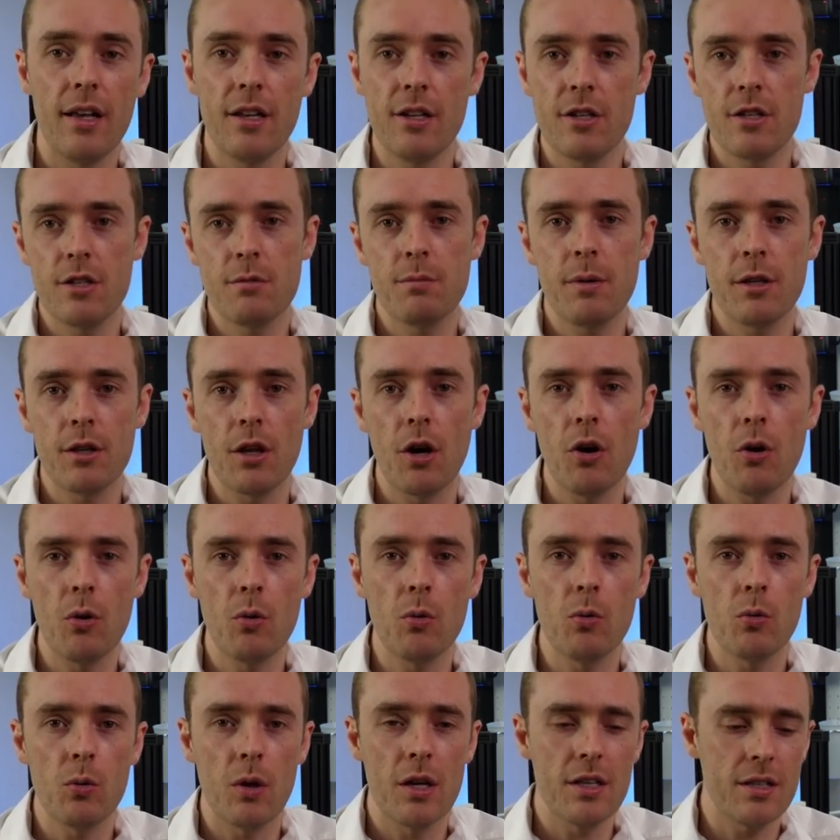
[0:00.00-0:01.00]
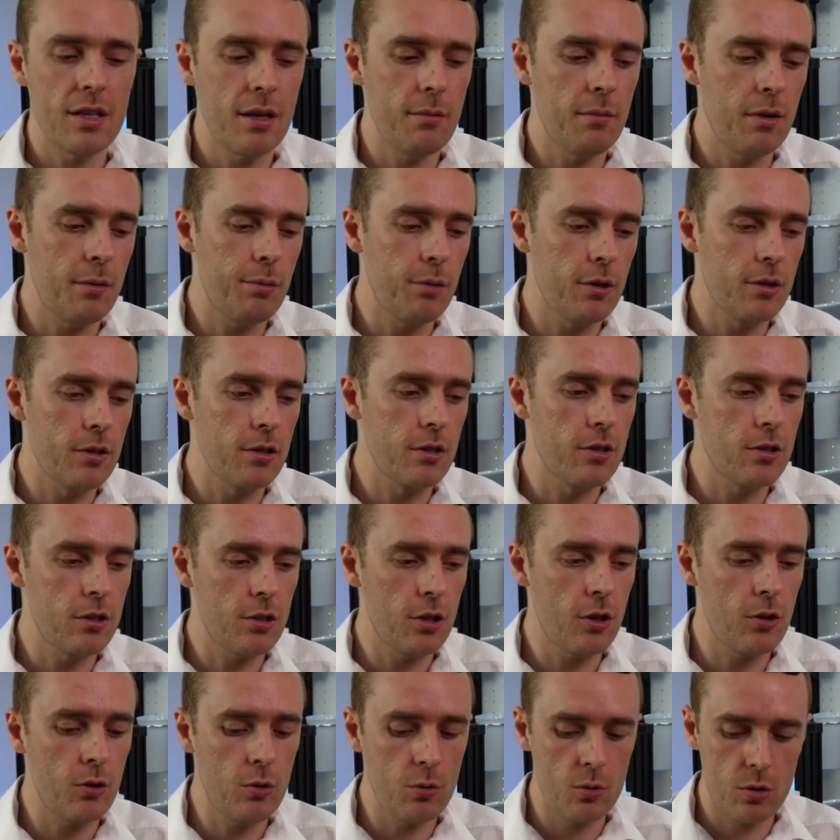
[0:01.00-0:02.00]
and it just made the whole assembly process
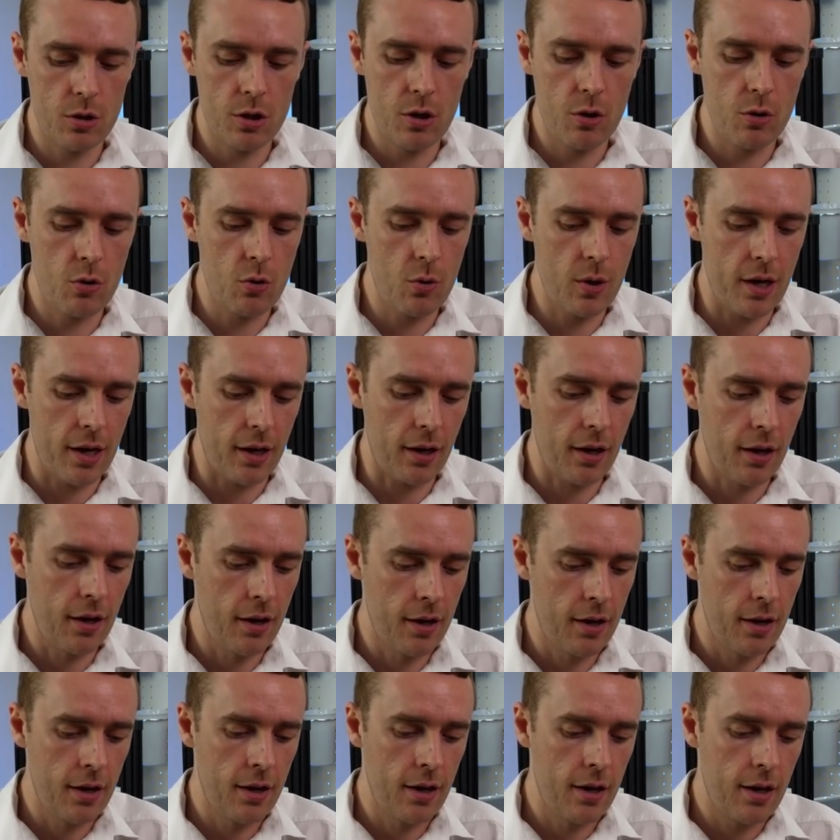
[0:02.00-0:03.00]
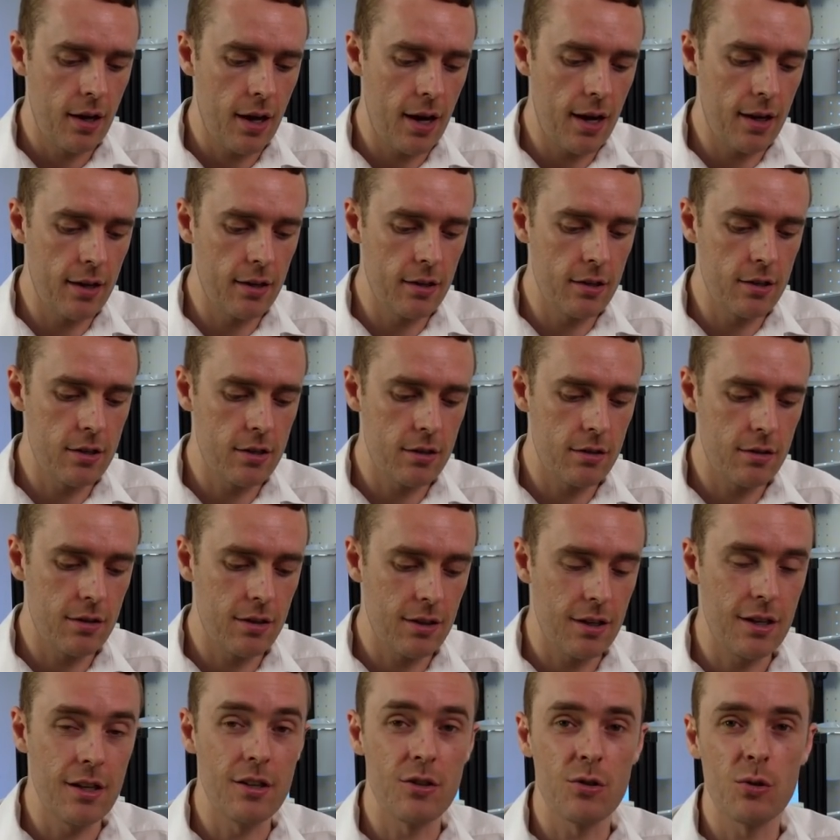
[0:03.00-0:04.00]
so, so quick. And
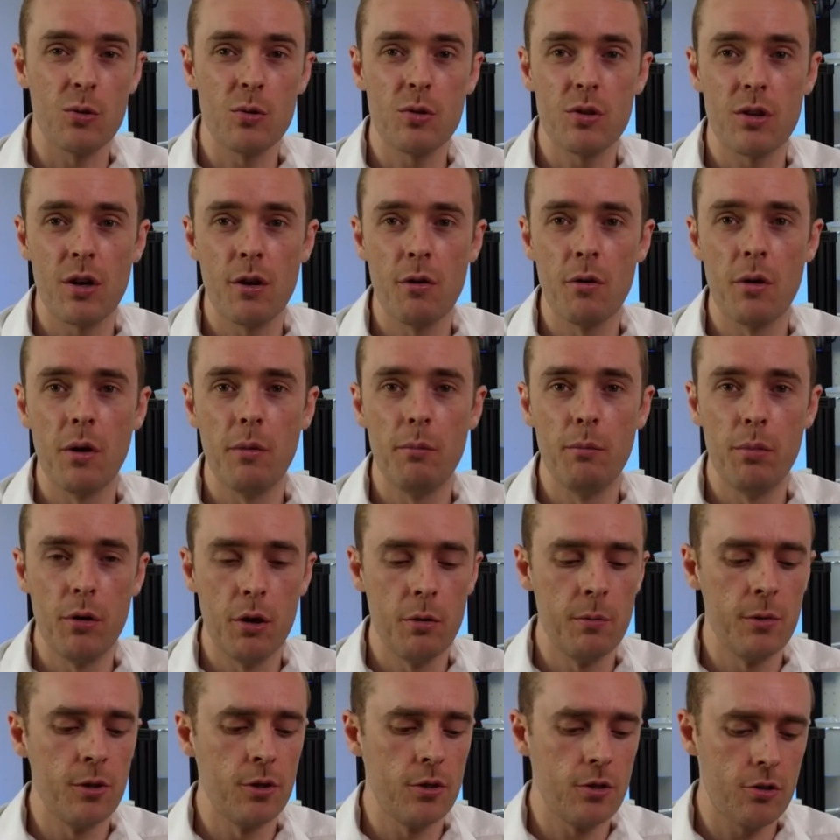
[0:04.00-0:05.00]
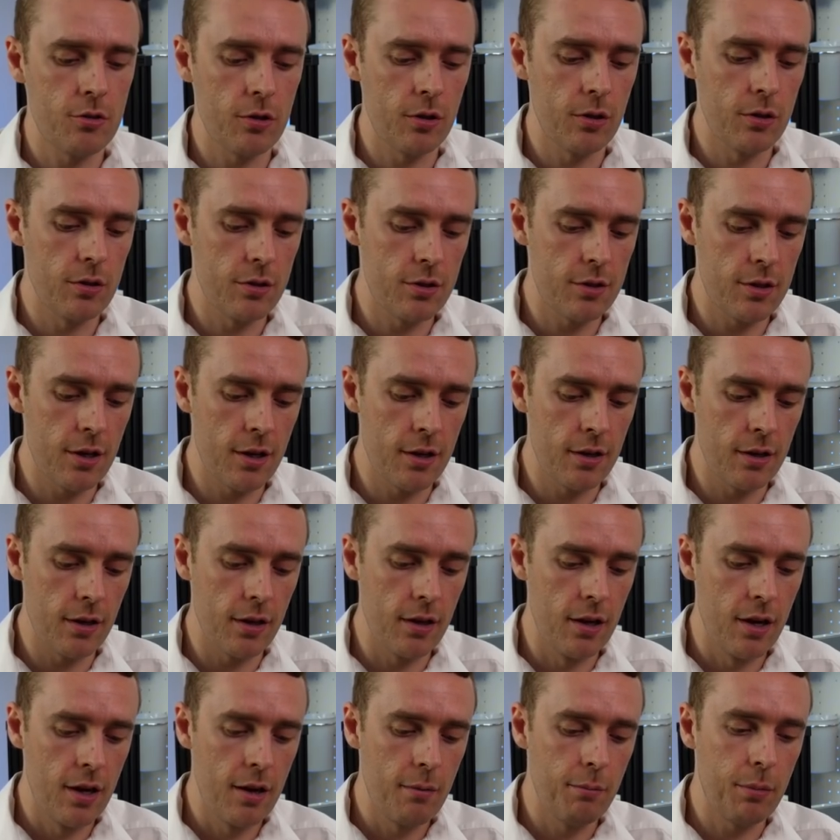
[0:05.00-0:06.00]
it's also blooming strong and sturdy.
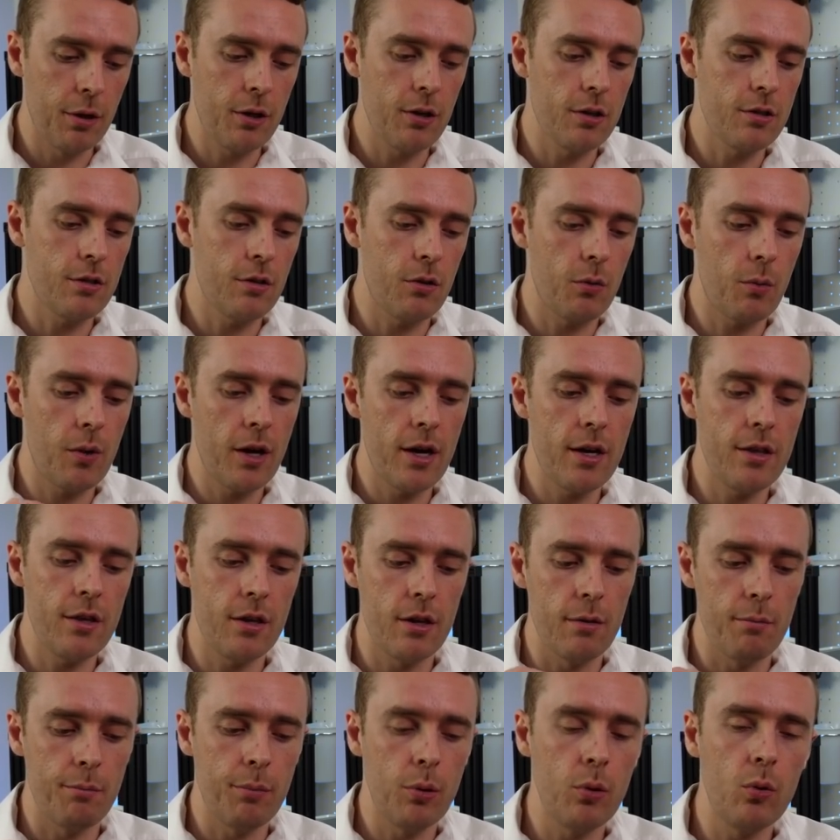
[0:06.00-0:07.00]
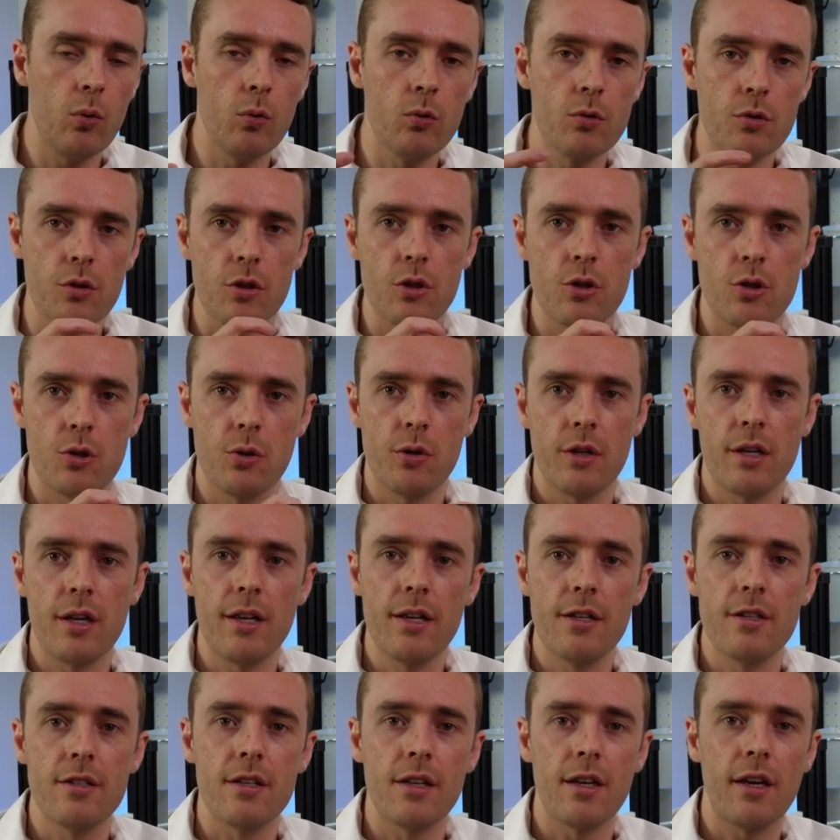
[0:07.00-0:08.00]
Because of the way that it pulls the joint
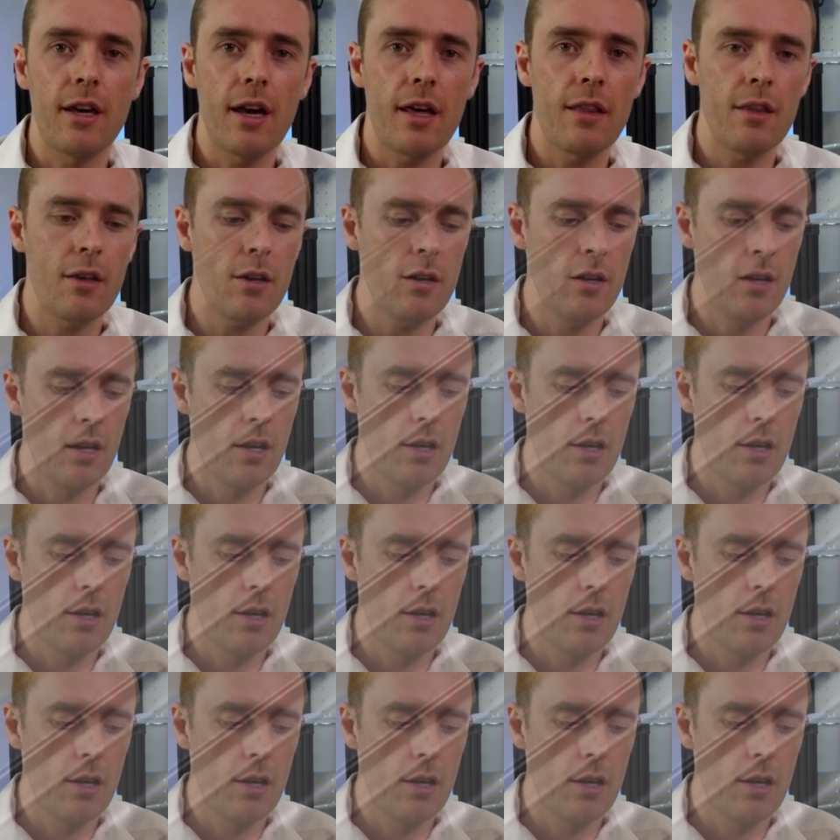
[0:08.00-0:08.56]
in together,